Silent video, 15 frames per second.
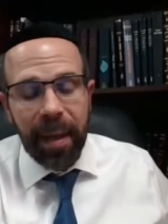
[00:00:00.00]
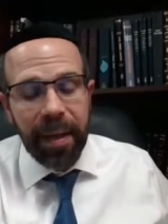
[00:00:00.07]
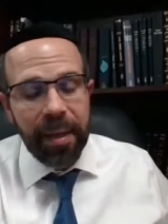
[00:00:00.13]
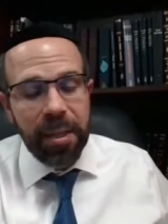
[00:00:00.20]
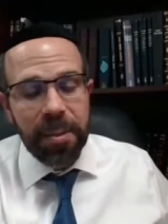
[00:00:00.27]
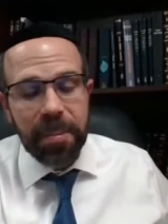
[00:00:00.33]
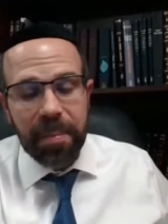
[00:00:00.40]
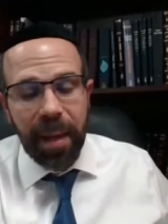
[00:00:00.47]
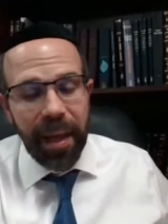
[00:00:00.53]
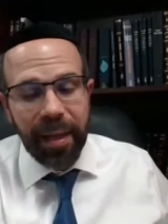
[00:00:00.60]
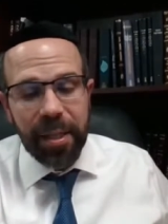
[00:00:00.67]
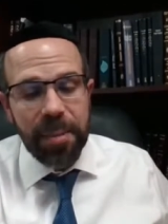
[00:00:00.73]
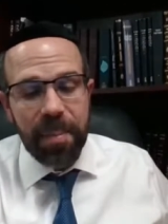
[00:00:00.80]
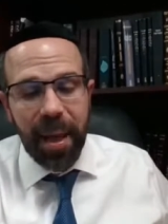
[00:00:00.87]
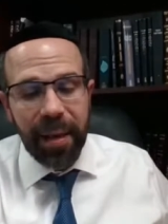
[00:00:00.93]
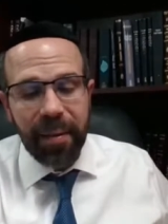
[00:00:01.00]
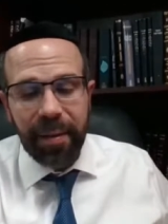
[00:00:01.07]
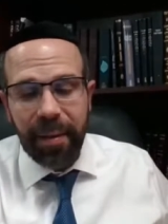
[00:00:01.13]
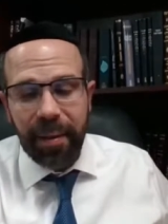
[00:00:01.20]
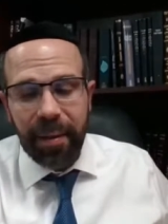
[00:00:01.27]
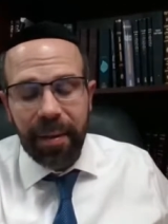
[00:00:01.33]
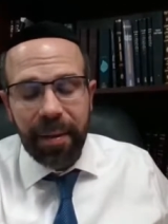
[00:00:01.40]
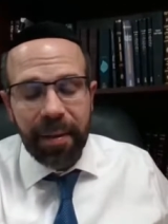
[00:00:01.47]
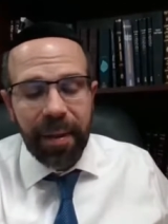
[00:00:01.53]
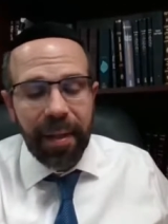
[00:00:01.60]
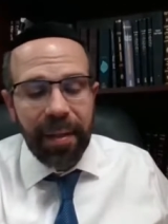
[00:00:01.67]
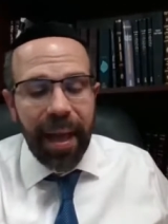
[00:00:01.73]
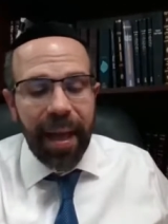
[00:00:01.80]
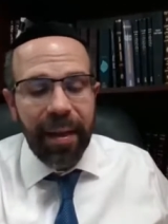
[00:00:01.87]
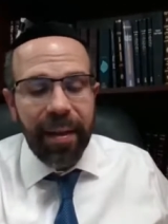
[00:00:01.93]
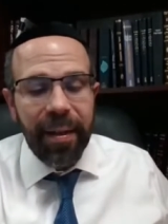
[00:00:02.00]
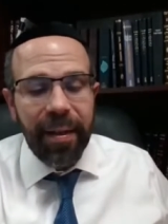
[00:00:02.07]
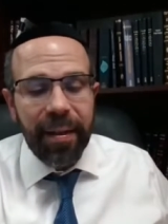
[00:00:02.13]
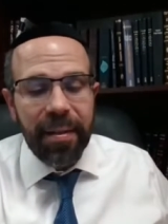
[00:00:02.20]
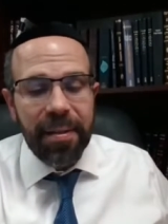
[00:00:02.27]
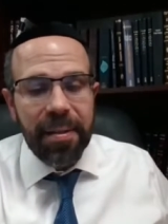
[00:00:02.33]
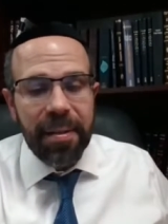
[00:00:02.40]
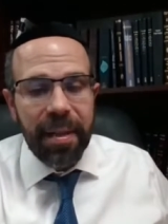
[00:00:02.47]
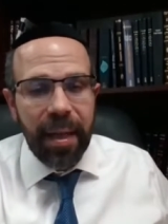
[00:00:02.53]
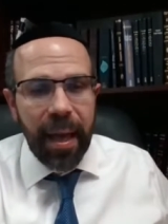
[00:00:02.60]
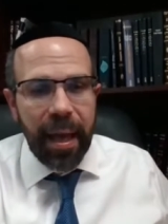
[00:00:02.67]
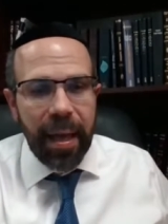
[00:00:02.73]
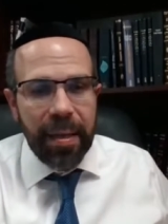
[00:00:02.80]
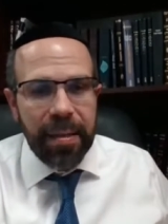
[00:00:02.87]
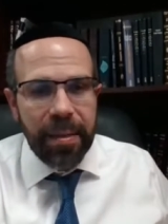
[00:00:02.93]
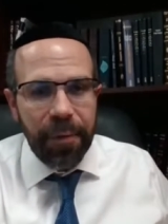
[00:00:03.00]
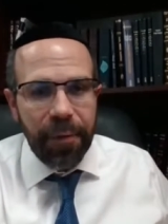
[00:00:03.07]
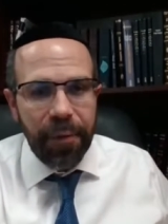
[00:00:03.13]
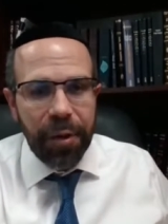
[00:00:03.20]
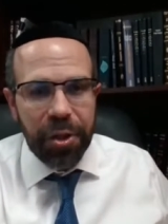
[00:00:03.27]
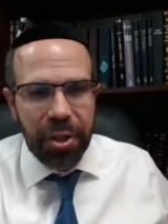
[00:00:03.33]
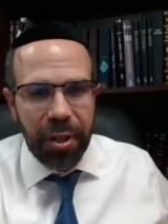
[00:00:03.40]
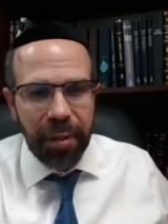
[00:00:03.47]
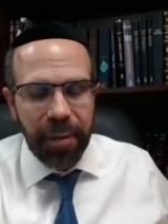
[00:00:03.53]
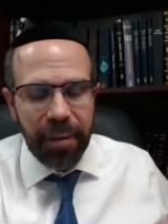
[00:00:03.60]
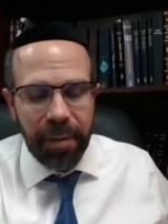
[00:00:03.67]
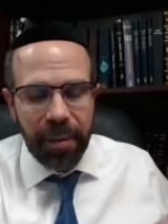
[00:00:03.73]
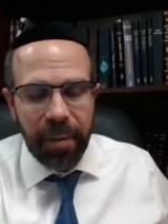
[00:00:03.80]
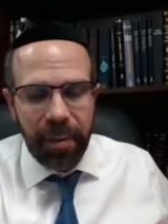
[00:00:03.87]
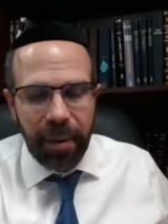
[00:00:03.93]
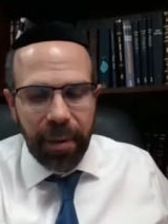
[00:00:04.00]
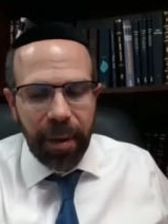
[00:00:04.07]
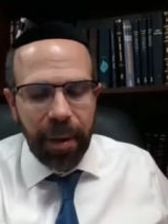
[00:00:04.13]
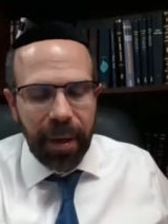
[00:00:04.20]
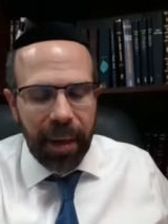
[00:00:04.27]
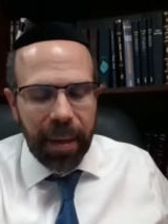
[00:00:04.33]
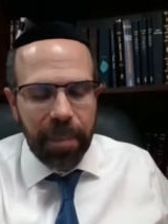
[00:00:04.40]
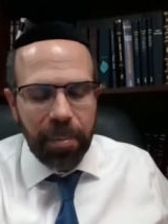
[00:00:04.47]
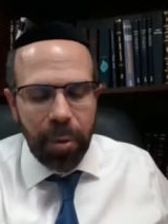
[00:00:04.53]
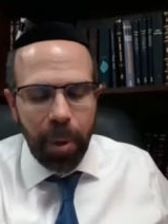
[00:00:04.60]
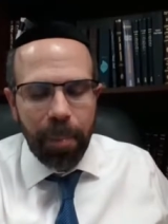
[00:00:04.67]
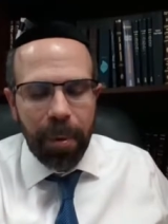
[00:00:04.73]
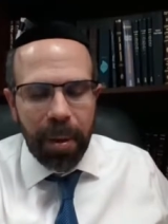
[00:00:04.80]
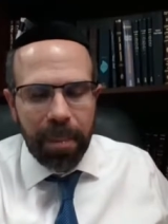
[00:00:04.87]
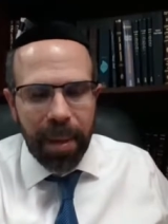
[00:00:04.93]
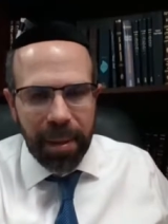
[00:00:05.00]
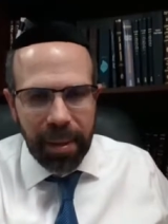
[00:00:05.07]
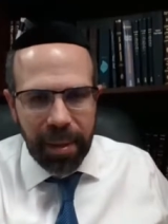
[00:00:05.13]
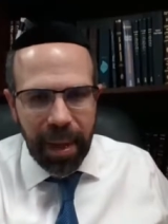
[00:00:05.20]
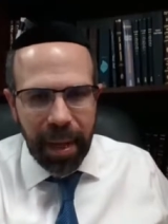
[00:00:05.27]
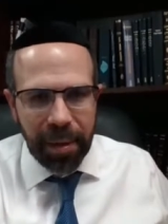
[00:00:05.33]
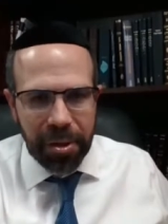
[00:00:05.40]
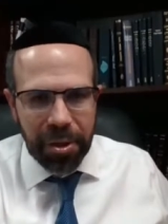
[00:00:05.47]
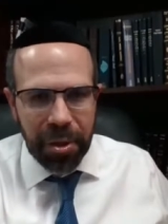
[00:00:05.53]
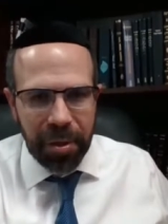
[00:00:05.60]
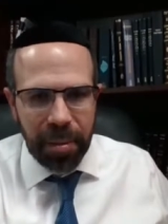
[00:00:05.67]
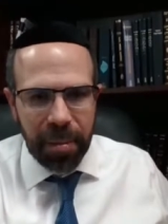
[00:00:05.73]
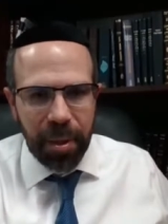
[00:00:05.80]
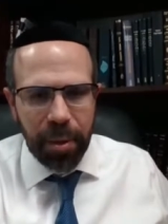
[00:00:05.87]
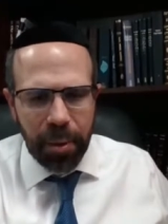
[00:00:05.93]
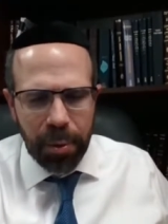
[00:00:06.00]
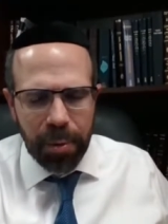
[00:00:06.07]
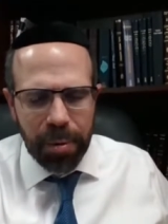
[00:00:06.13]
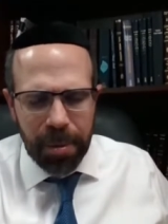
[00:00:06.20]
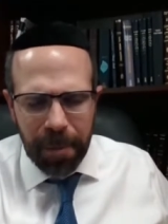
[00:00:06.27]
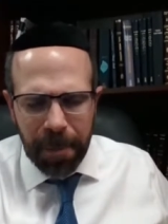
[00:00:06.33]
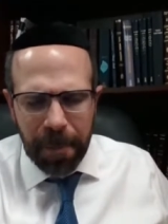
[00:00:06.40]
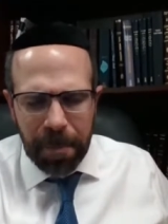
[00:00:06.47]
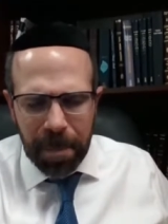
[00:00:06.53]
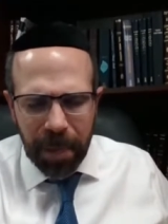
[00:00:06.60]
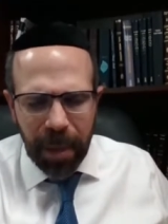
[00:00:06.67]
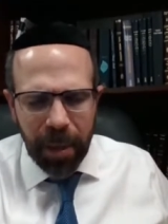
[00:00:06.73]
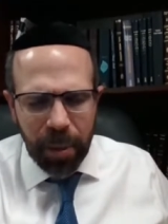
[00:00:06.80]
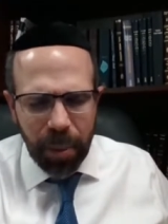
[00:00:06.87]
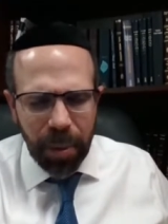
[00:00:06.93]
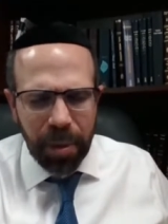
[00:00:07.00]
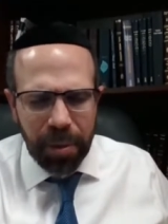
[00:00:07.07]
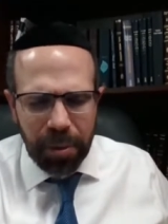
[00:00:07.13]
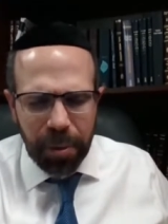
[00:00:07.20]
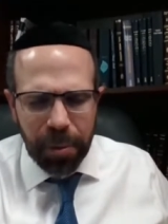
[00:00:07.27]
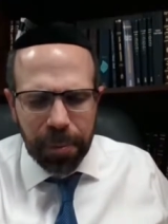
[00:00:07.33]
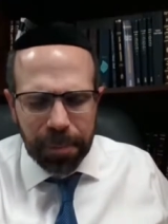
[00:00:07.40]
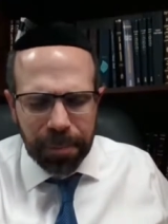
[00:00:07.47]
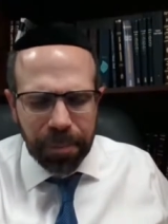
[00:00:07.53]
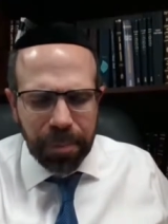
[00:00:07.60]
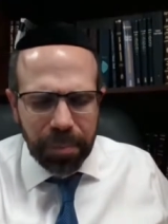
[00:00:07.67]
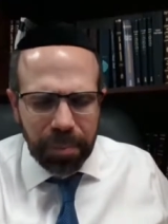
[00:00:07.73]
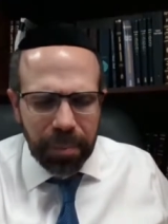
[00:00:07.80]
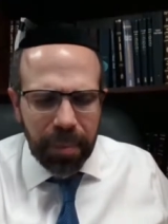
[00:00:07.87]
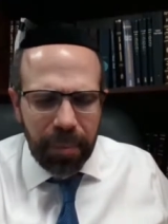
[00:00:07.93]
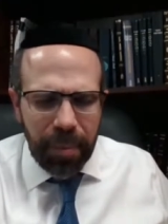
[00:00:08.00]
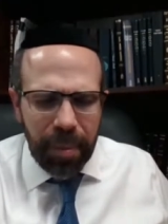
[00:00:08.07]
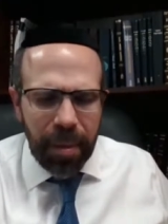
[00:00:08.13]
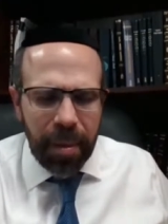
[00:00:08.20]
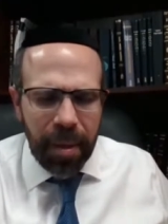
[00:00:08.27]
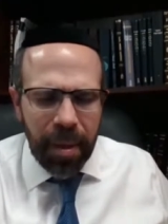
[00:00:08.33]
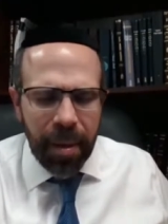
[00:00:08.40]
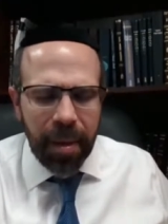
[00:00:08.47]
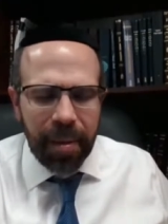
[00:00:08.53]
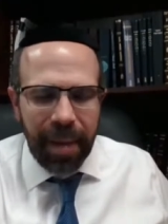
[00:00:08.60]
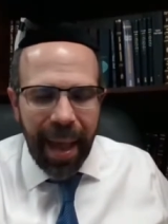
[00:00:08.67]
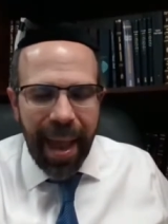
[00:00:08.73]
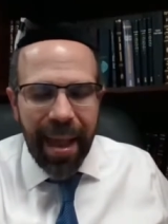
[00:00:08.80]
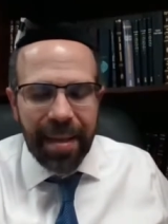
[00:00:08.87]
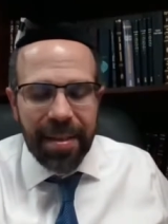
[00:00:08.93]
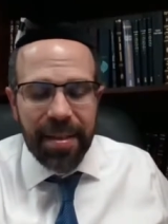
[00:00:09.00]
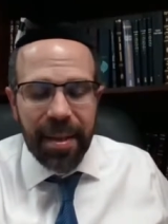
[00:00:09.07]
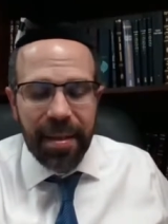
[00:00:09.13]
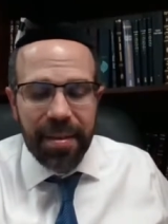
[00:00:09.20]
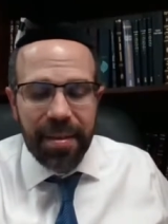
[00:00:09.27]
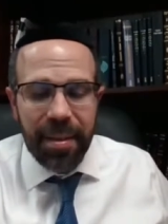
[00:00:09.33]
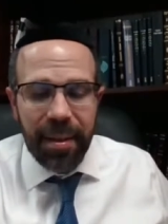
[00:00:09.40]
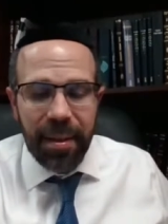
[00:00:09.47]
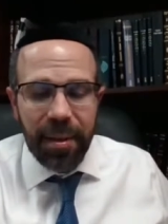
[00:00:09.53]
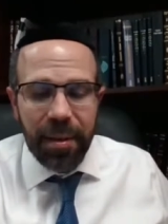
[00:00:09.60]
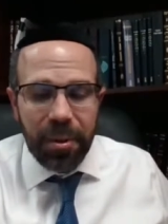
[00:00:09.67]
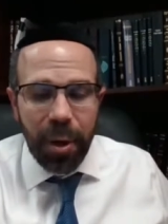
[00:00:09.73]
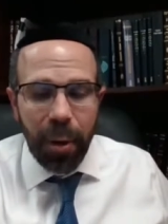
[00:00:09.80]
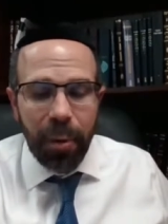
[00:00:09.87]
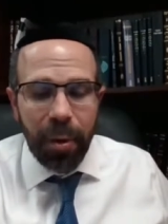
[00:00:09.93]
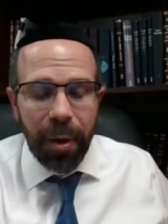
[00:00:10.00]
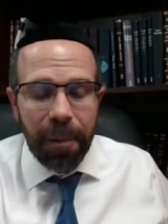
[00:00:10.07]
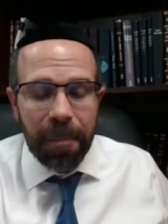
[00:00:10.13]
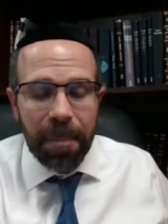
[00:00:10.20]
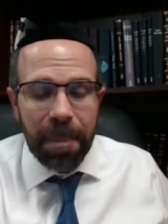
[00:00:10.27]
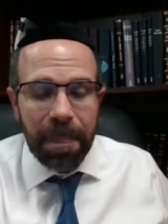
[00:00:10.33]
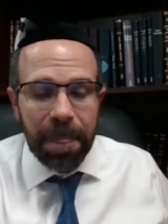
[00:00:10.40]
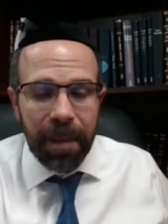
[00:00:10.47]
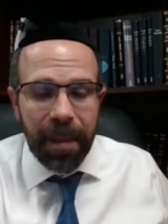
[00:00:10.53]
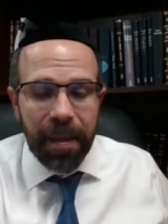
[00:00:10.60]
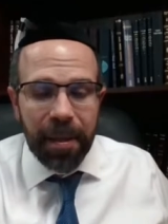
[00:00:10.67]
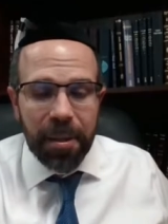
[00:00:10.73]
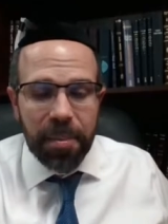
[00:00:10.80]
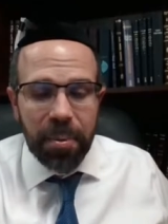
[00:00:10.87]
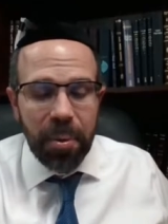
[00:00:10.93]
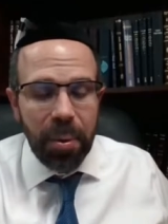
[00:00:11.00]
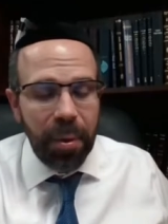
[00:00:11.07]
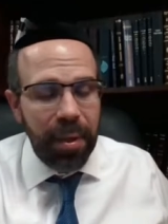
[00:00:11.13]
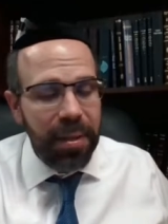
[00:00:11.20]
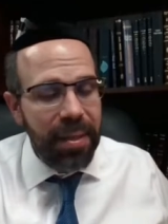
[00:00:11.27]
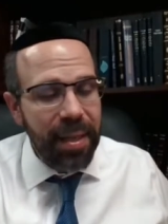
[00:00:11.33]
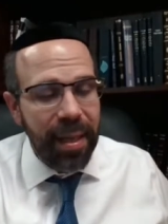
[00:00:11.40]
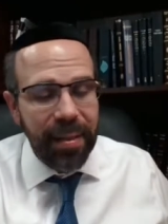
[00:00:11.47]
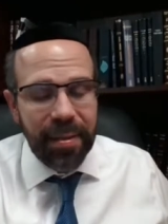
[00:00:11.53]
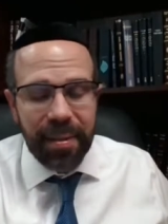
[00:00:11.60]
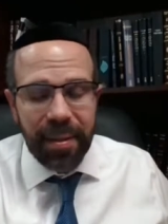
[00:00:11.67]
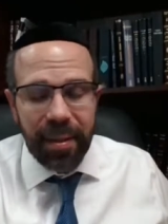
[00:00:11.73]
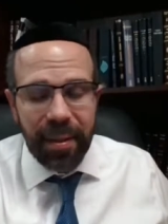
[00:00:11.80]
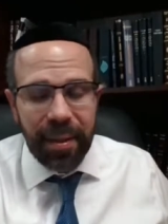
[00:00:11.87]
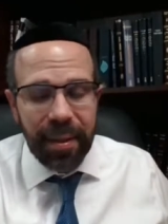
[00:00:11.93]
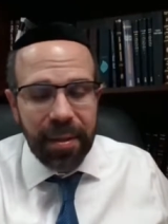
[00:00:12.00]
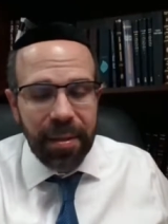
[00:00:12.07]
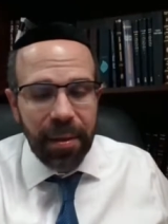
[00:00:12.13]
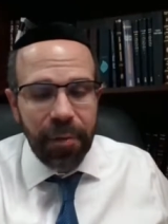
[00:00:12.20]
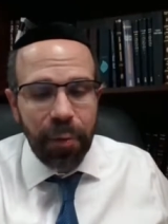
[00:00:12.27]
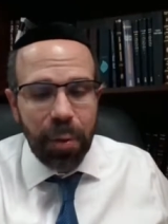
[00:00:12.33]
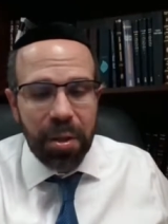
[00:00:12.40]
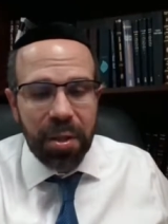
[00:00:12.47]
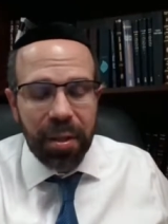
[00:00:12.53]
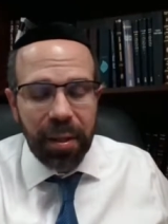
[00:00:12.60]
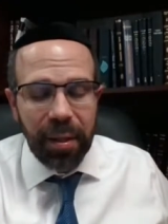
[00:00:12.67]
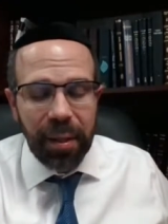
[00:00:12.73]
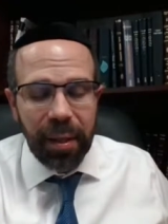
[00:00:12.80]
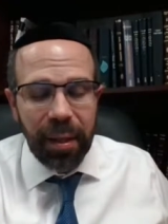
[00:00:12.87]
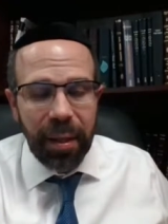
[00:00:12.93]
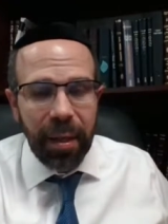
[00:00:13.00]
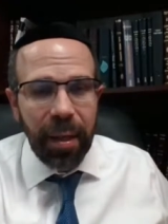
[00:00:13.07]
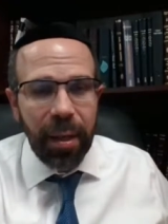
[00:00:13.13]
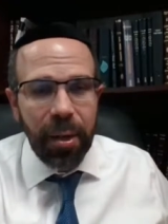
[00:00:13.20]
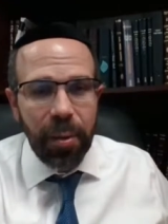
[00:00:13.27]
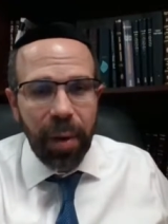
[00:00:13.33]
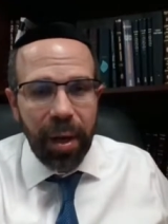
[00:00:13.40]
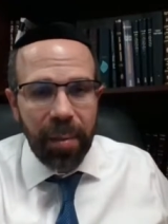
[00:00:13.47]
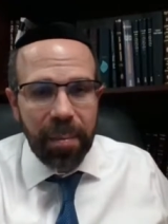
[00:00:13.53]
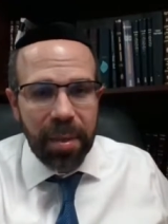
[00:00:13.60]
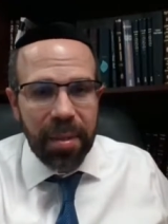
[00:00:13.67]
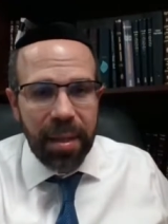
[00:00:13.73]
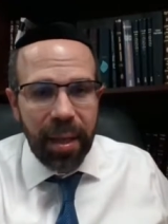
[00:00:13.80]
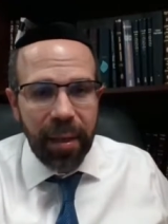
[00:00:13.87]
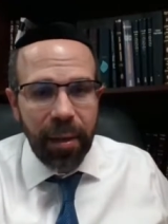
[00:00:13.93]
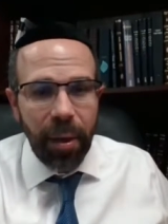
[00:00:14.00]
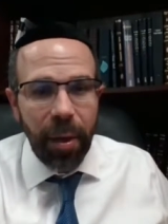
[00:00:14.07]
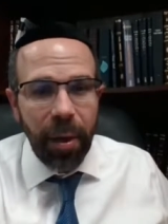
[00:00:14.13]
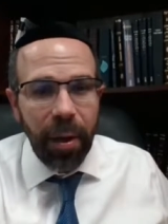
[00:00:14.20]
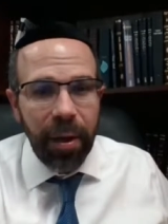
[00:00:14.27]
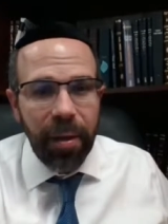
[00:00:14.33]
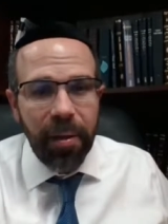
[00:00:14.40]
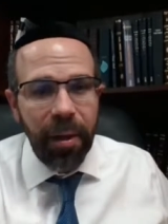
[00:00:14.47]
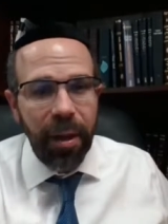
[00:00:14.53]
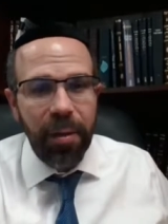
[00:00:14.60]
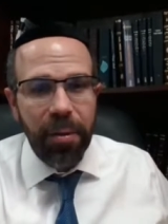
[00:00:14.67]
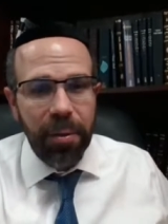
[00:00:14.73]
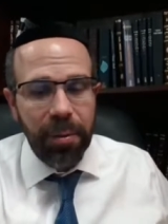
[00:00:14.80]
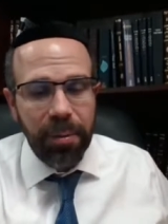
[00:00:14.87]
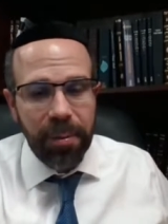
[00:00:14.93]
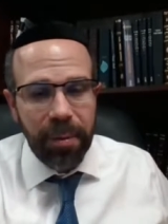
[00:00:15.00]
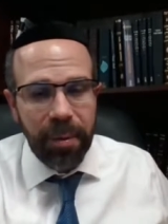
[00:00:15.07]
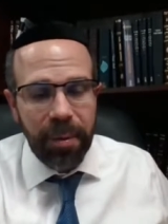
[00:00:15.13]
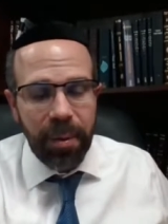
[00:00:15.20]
and expect that that is a sufficient and appropriate methodology to be used in order to access Torah in its purest sense is unfortunately a great mistake. Oy lanu,